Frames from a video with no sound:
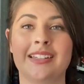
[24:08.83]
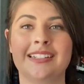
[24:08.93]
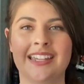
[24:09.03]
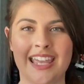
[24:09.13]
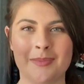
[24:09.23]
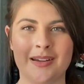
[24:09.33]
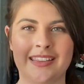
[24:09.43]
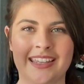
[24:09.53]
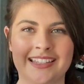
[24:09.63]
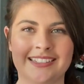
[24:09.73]
Take me to
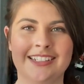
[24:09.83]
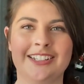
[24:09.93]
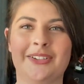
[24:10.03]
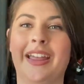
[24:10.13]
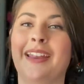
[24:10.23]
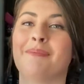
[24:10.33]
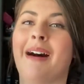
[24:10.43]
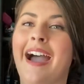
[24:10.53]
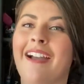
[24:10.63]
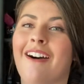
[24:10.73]
the Institute. And
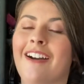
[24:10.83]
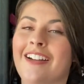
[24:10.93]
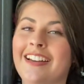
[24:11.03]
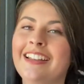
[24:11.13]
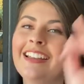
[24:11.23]
my heart,